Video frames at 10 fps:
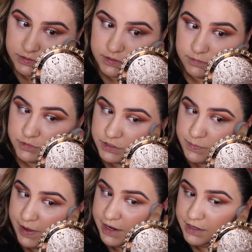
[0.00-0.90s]
So I'm
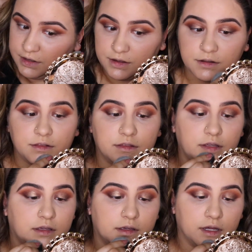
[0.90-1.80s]
just patting in
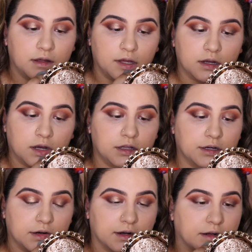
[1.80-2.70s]
the color
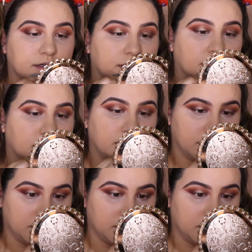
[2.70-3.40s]
corrector.